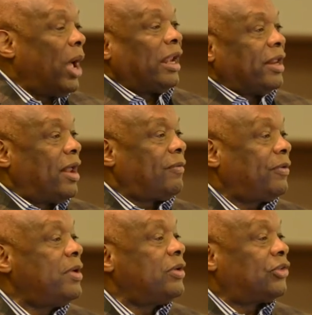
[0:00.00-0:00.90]
well
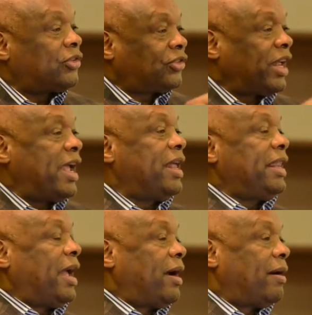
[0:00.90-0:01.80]
enough to stay in
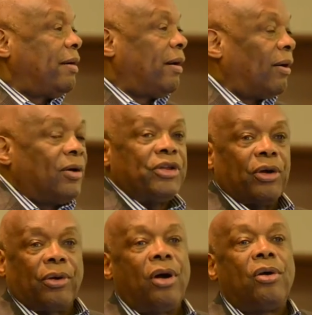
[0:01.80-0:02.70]
there on
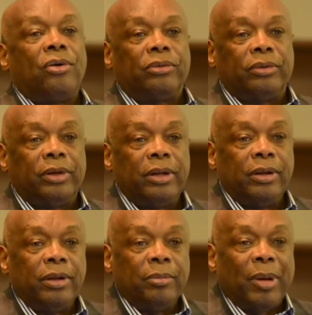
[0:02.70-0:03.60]
your own
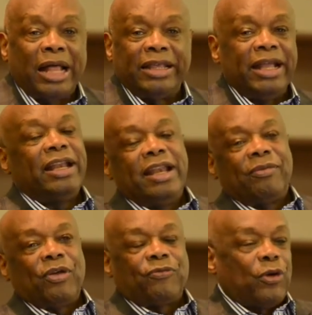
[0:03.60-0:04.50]
by the end
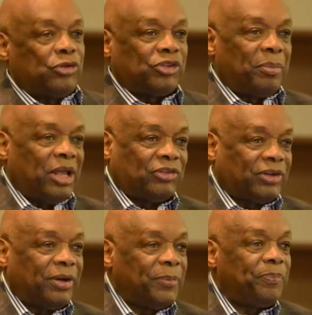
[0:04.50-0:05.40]
of the first
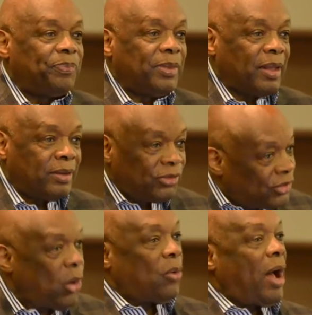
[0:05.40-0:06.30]
semester.
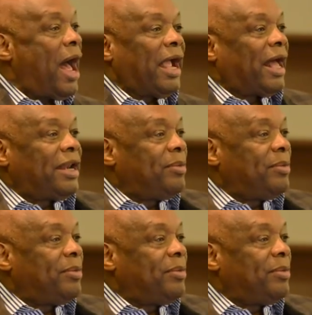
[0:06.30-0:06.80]
So I got